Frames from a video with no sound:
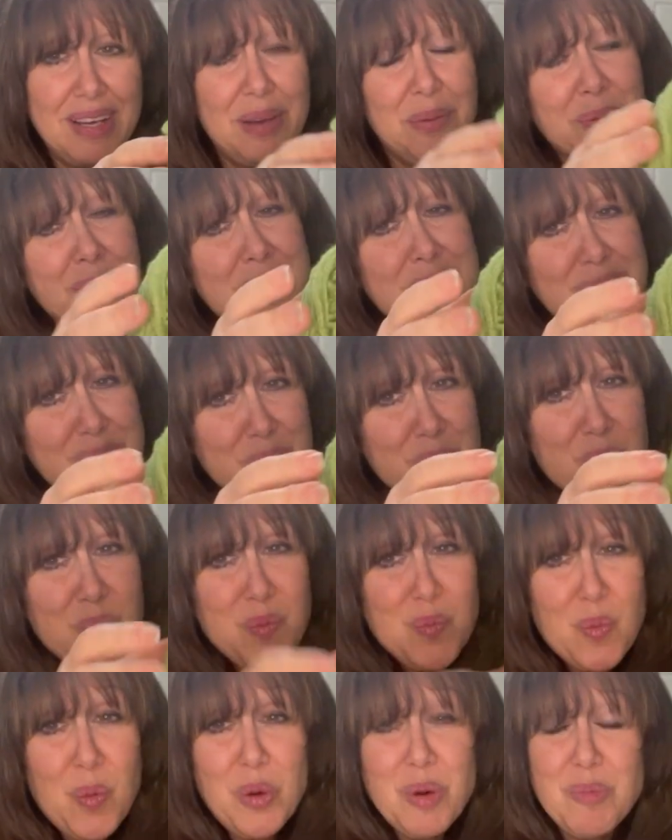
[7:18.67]
it was
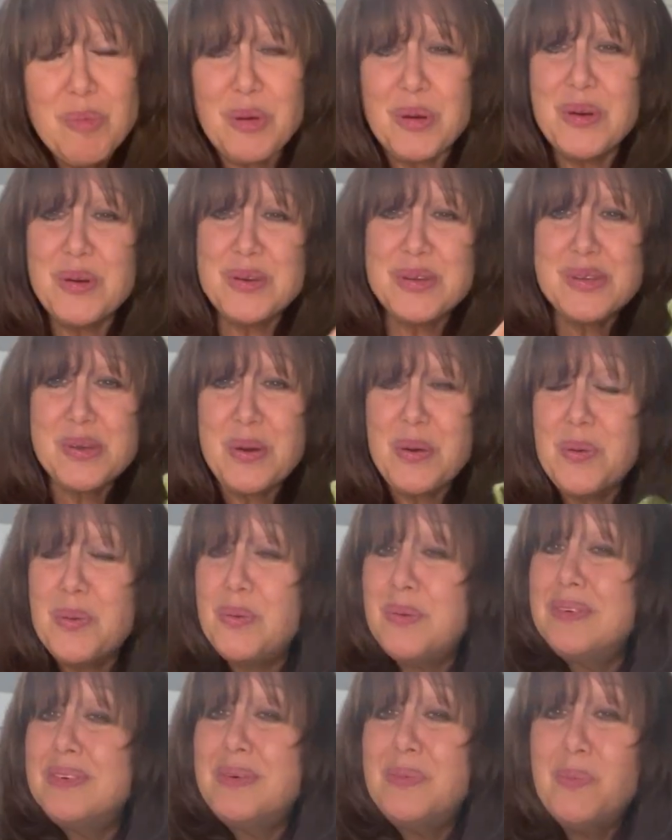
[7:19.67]
warmer. So
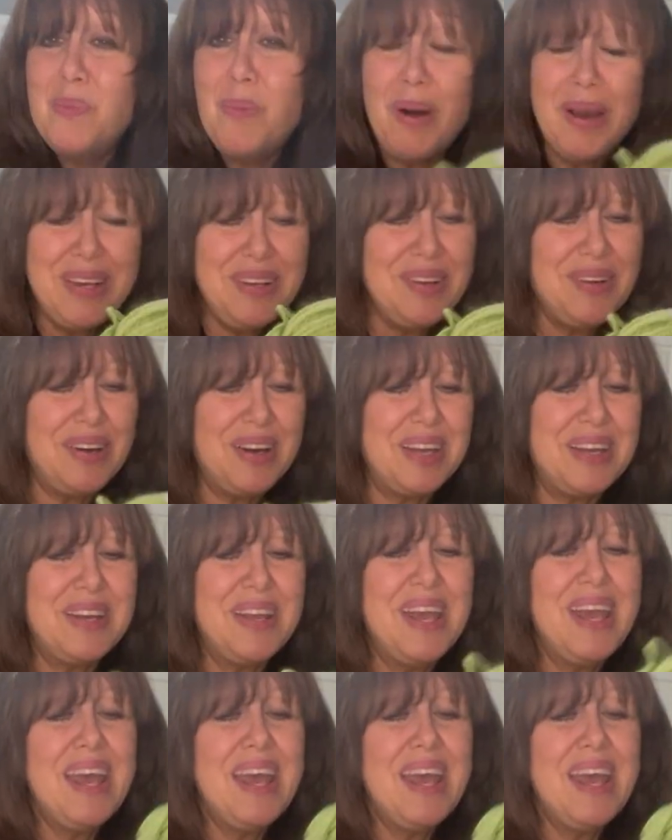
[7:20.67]
why not?